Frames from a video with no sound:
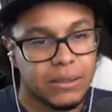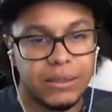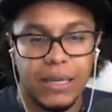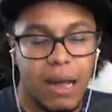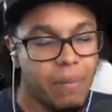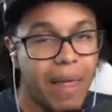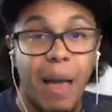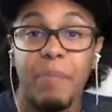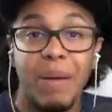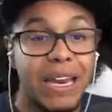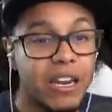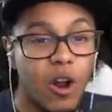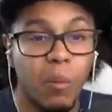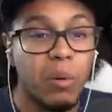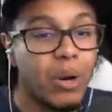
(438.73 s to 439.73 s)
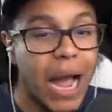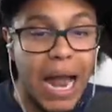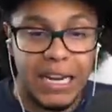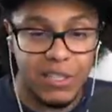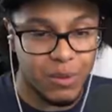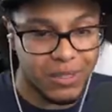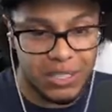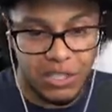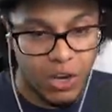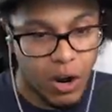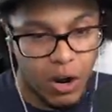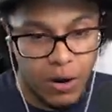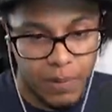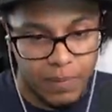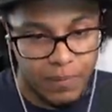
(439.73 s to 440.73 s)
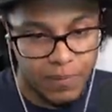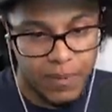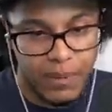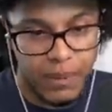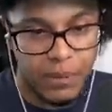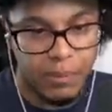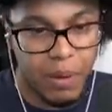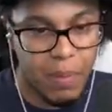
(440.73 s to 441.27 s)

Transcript: I'm not beating no Bugattis with this car, but